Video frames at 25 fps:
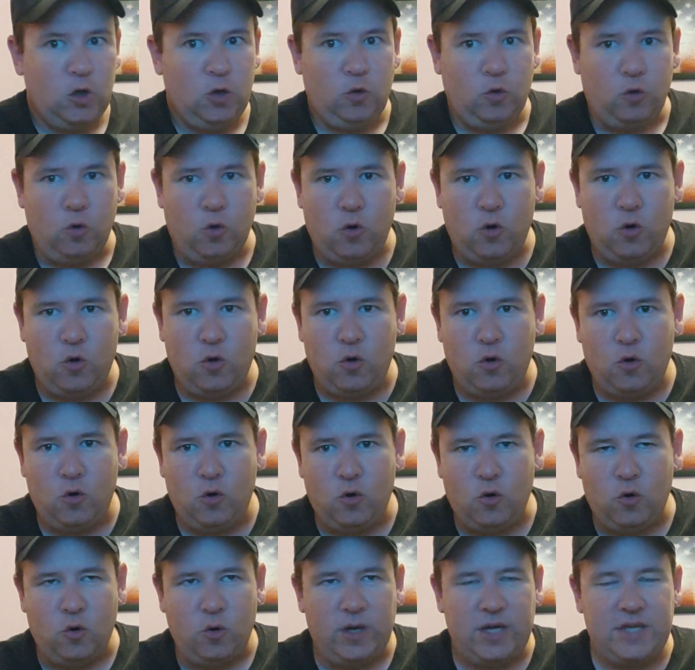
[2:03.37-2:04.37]

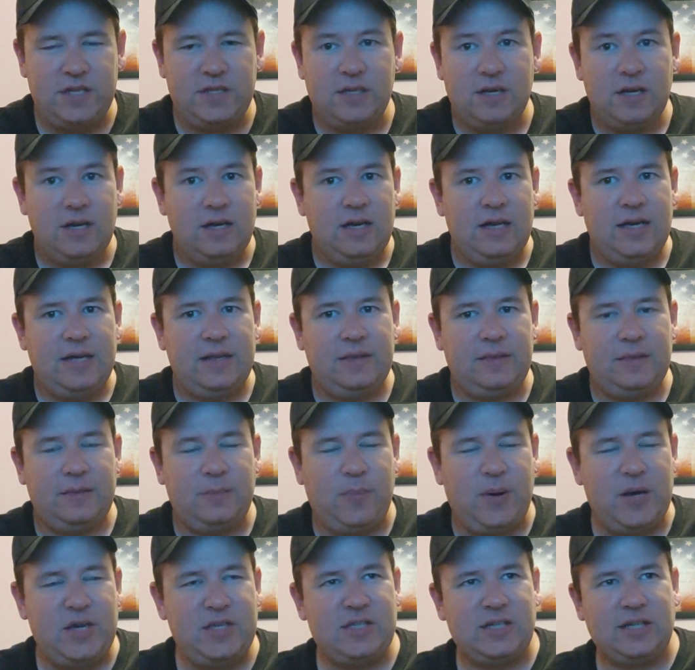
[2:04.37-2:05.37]
Ooh,
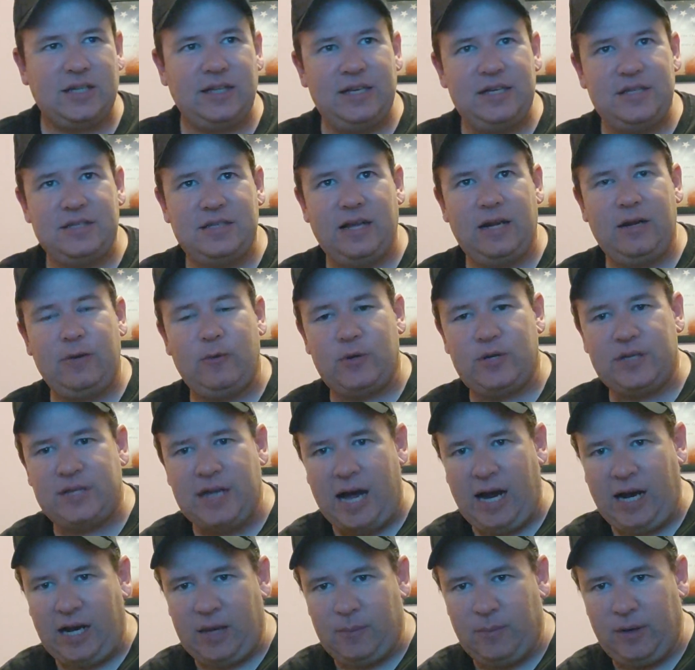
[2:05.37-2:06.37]
he said he would
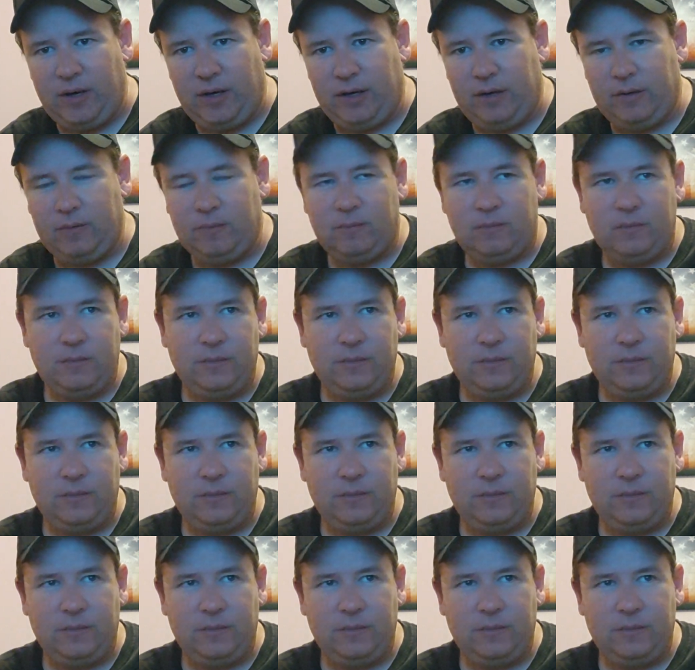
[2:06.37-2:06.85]
document it.